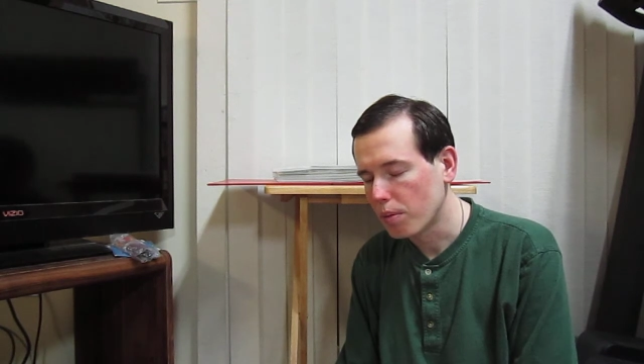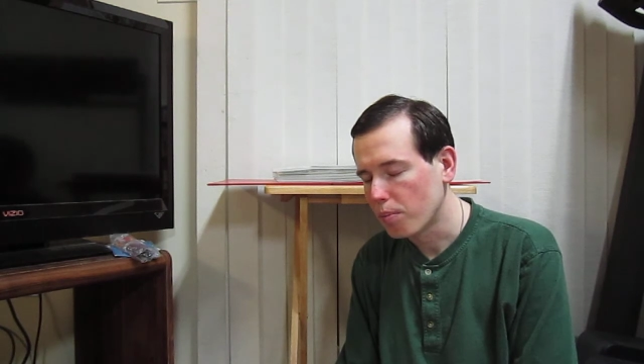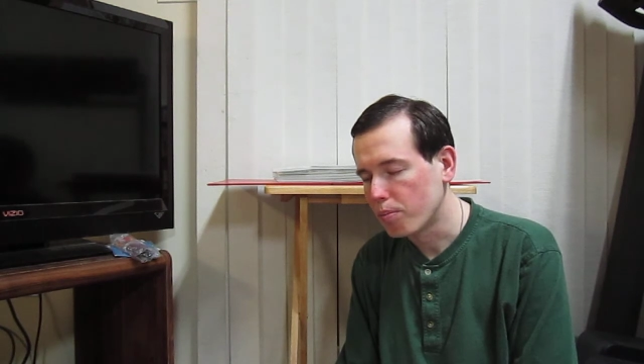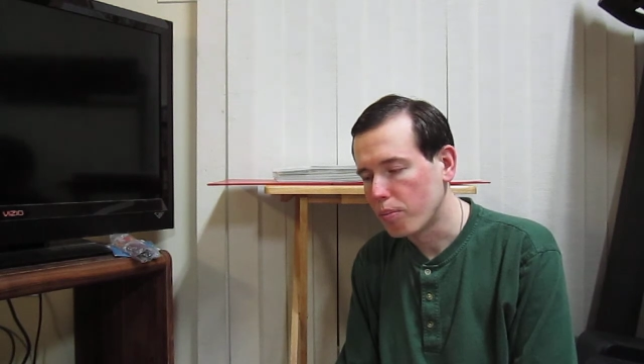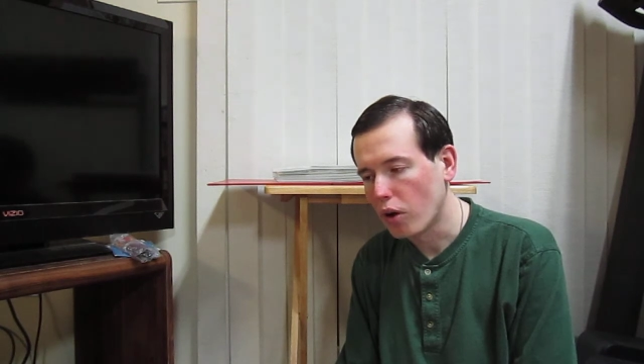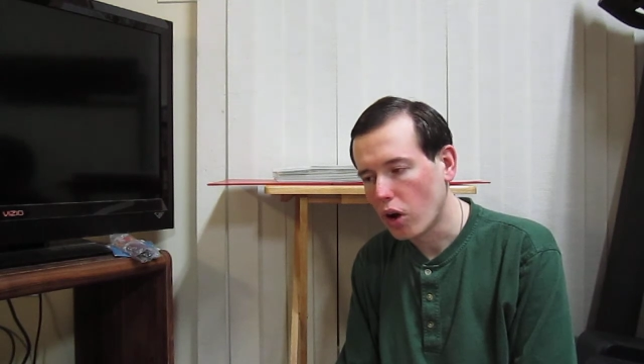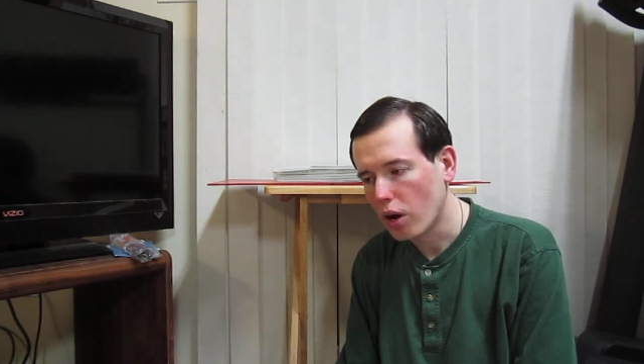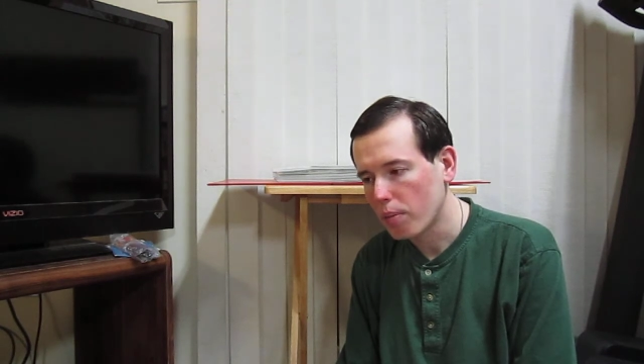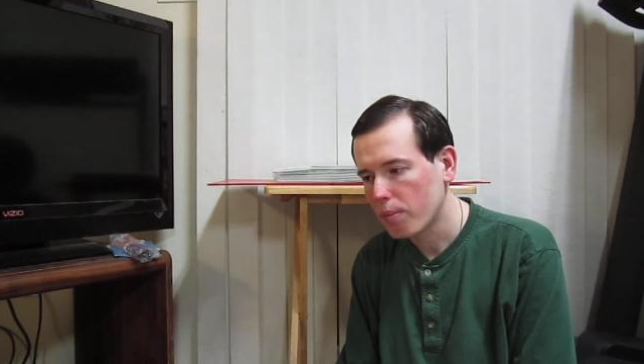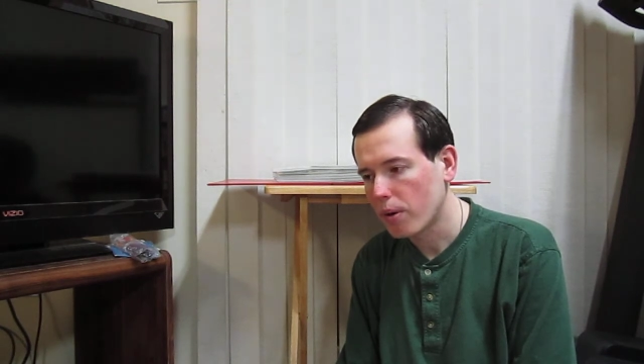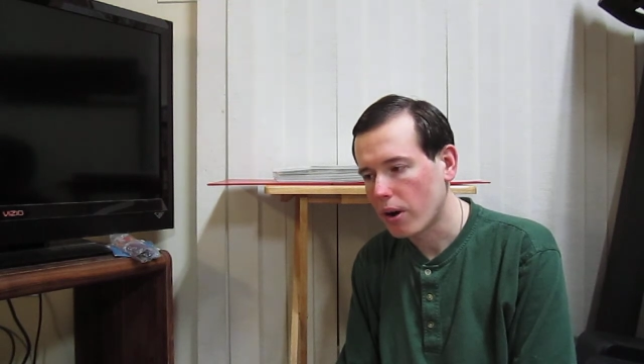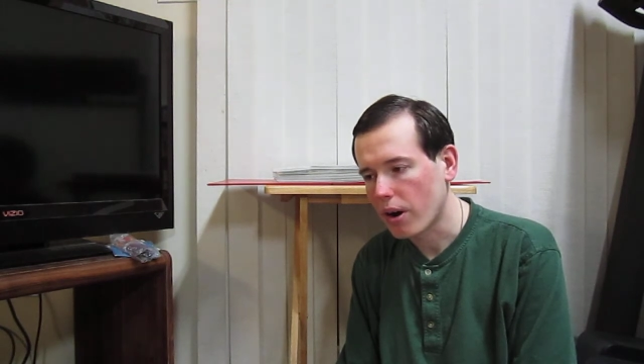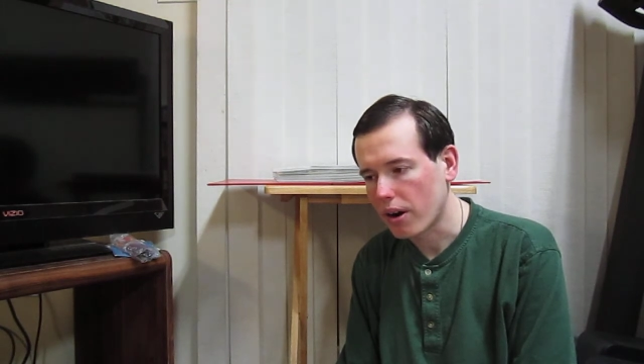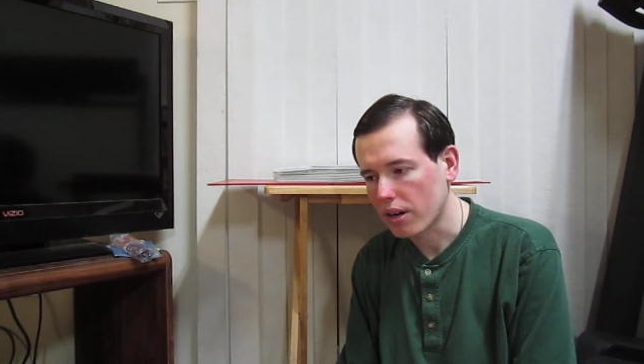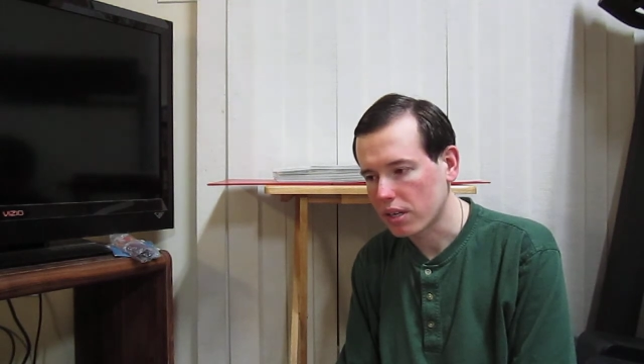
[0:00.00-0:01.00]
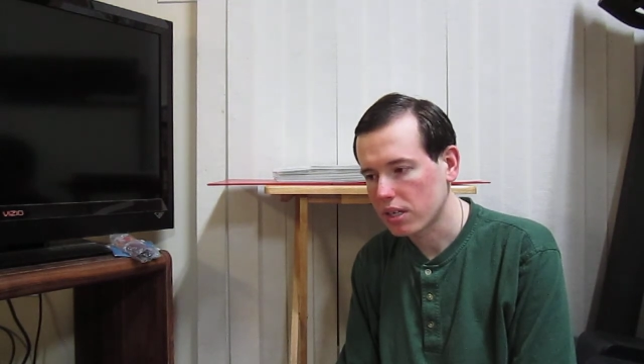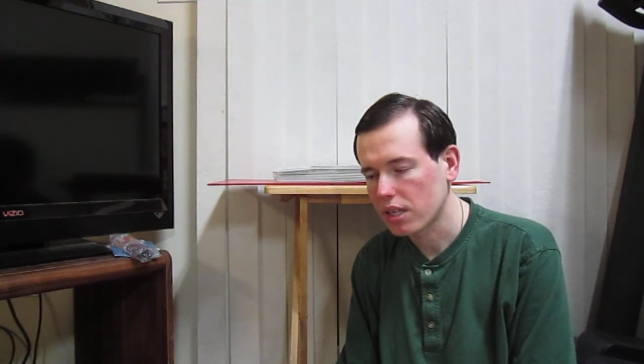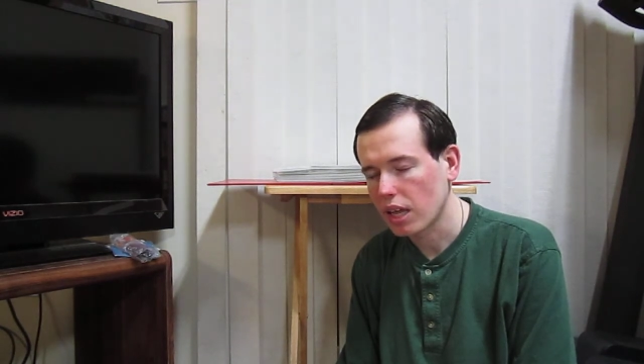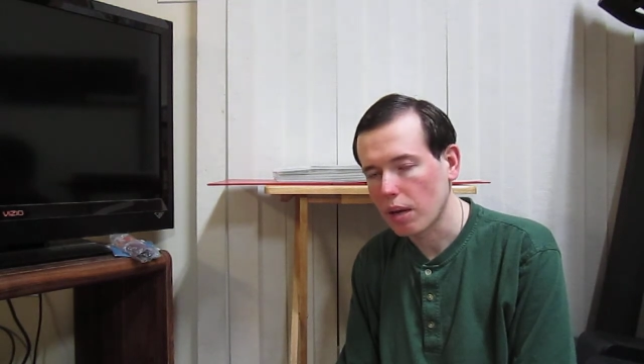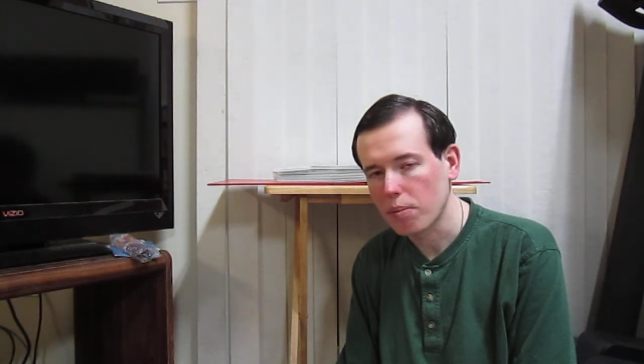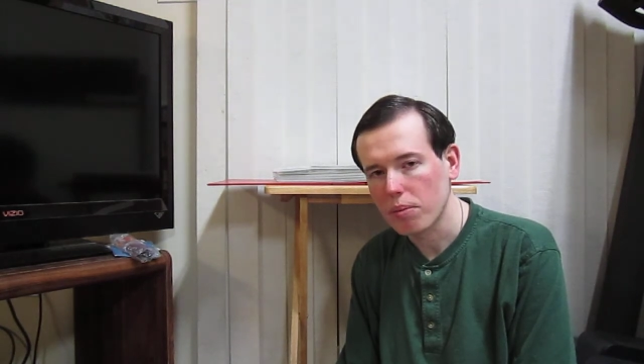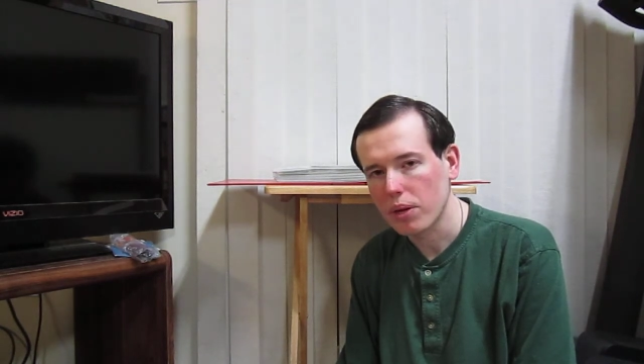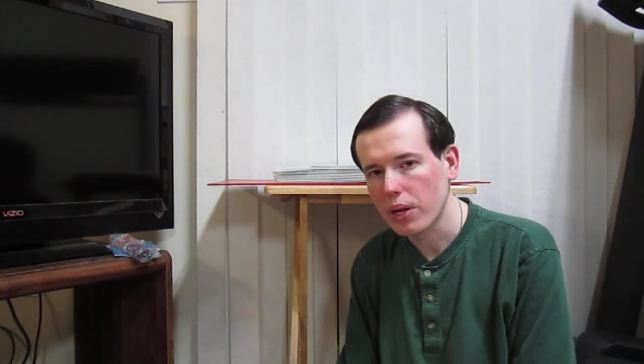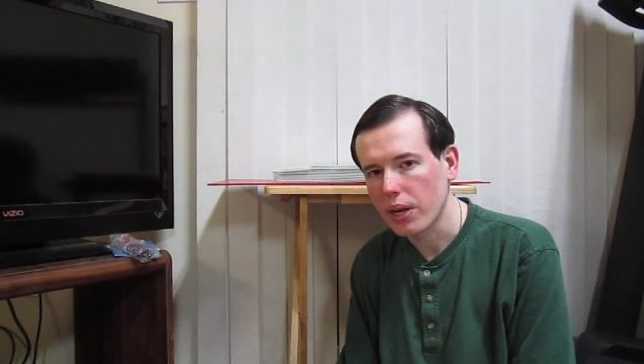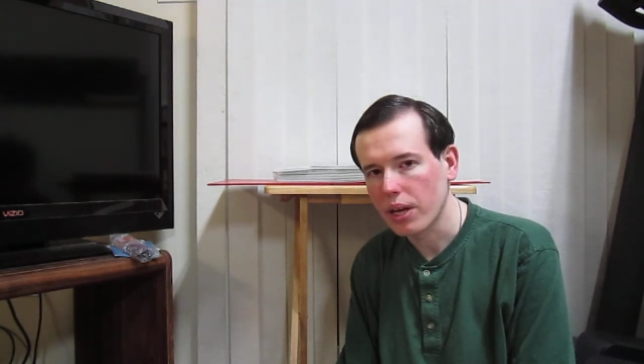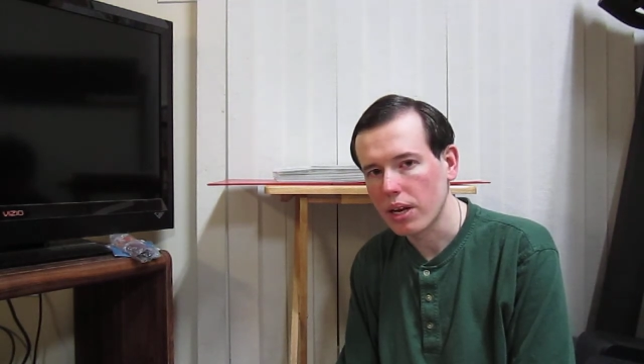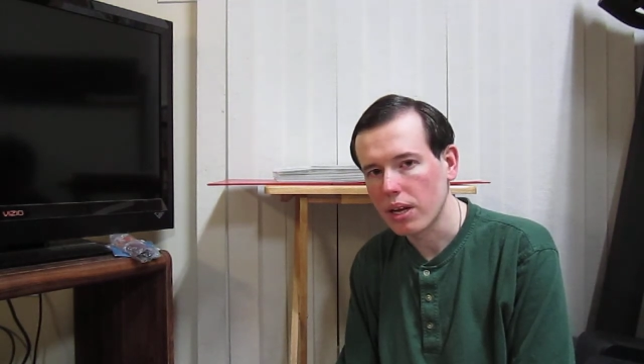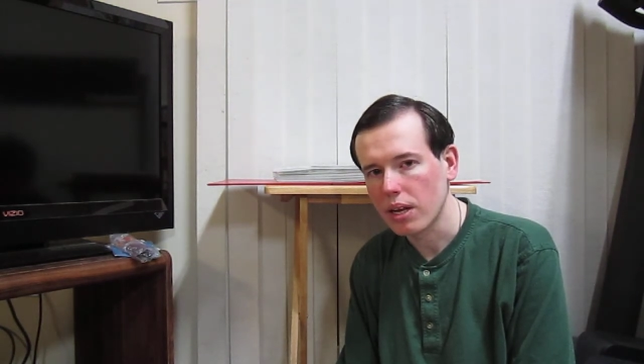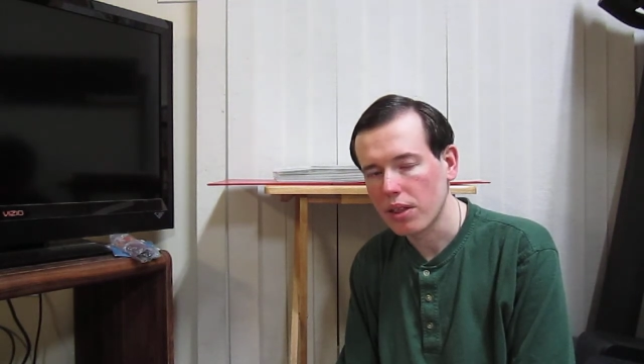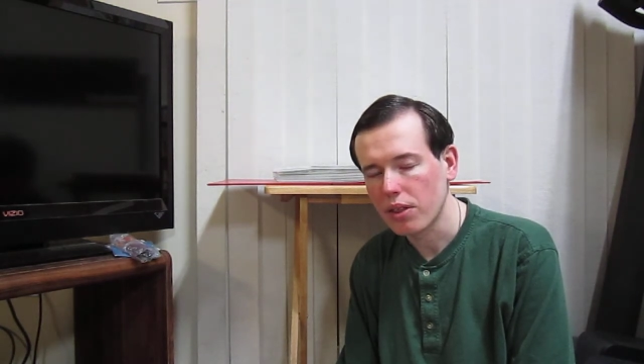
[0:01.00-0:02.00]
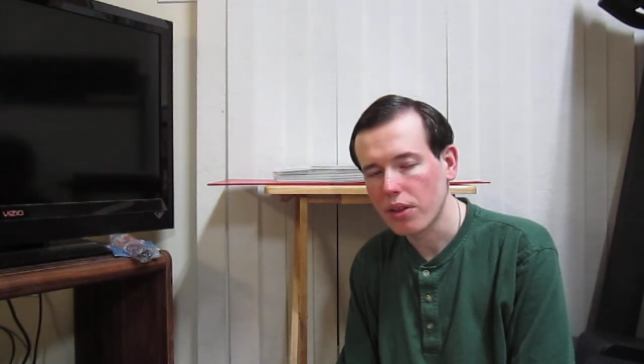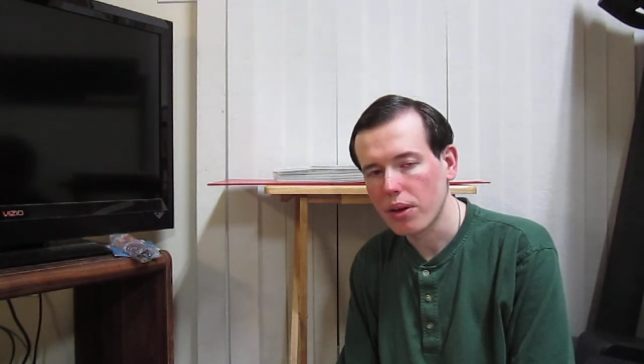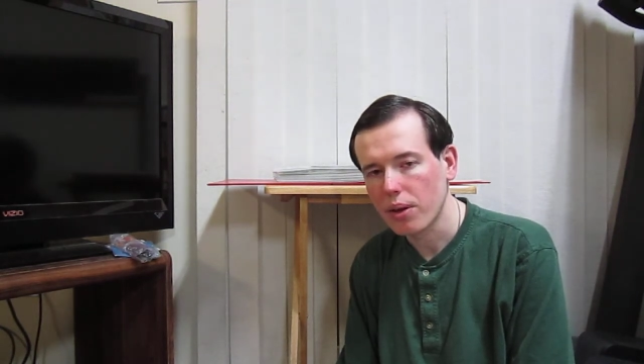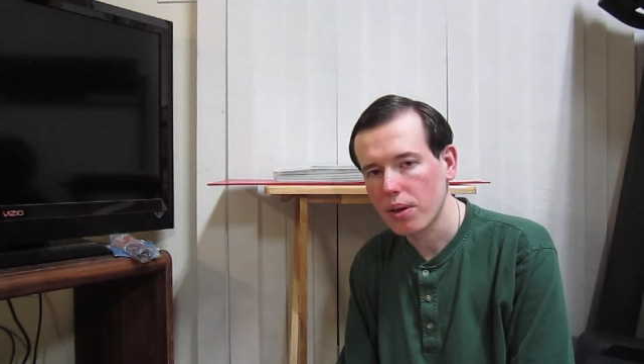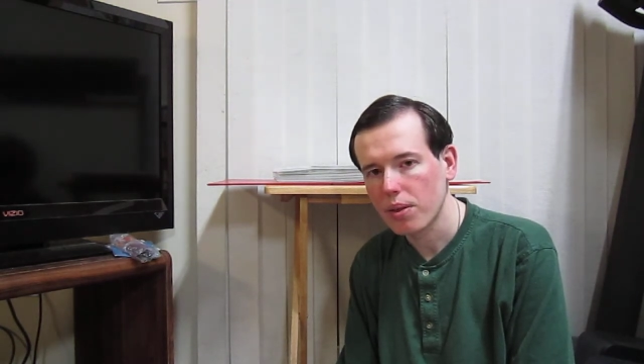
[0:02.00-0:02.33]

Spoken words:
ballparks they played in,